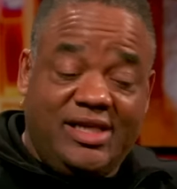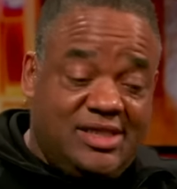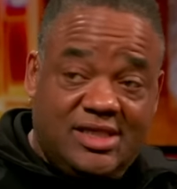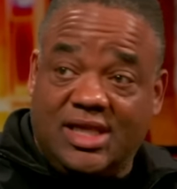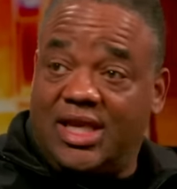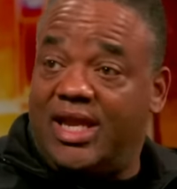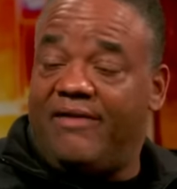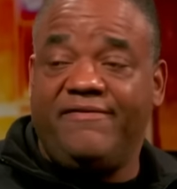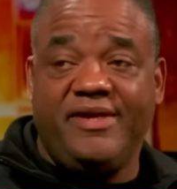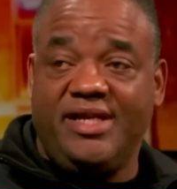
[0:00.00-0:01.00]
had just
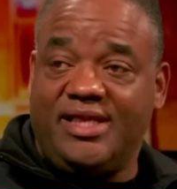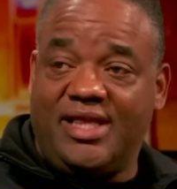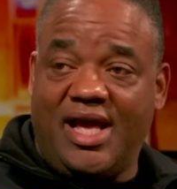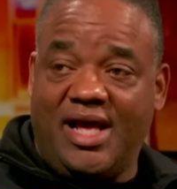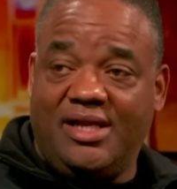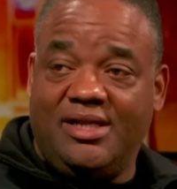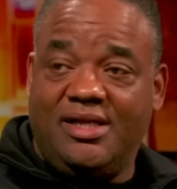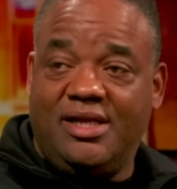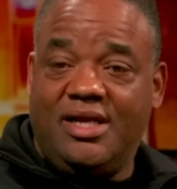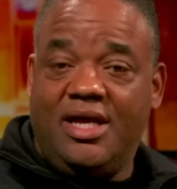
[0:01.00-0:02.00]
left it at that,
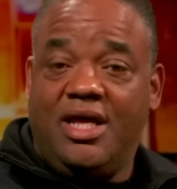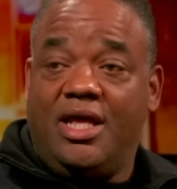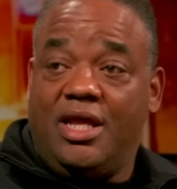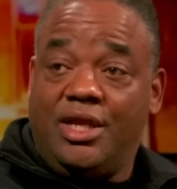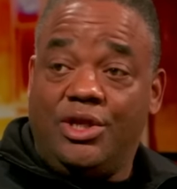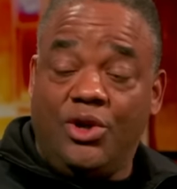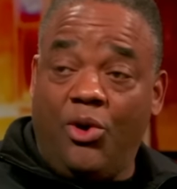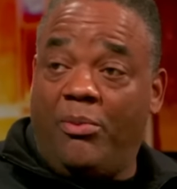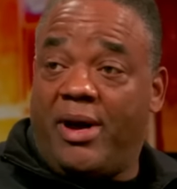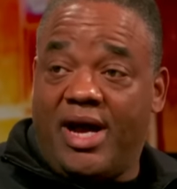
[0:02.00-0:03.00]
mm-hmm.
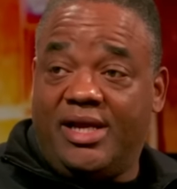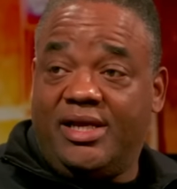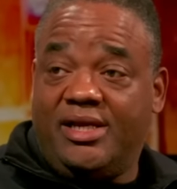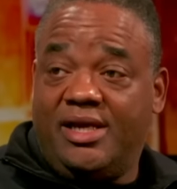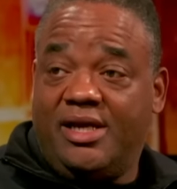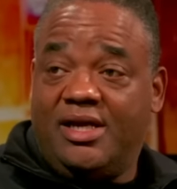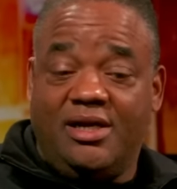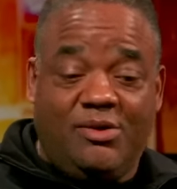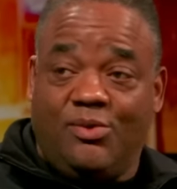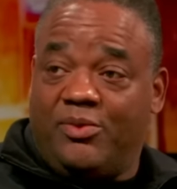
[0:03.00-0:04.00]
nobody
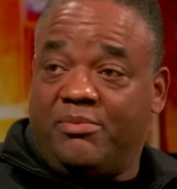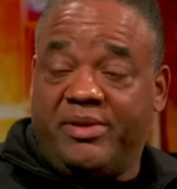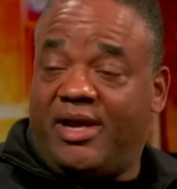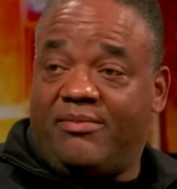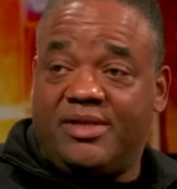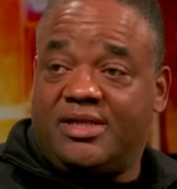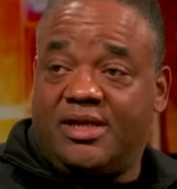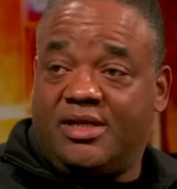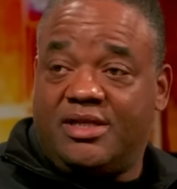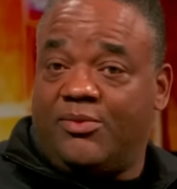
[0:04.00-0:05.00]
would be able
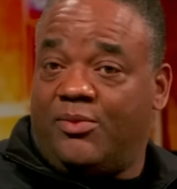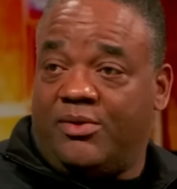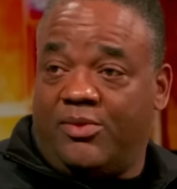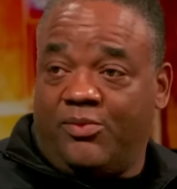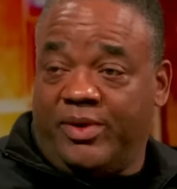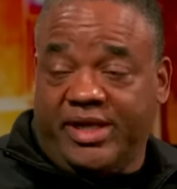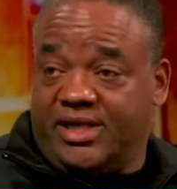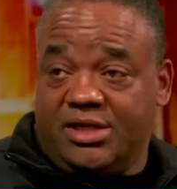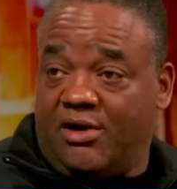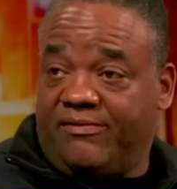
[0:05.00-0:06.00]
to, we
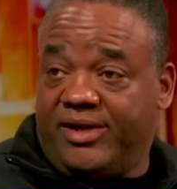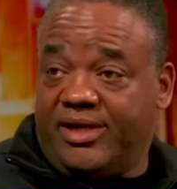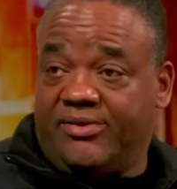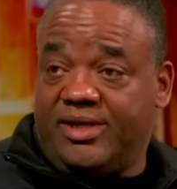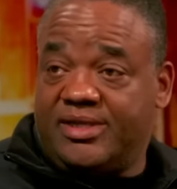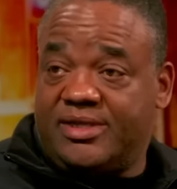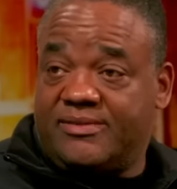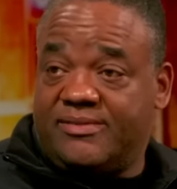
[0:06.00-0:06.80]
couldn't offer any criticism.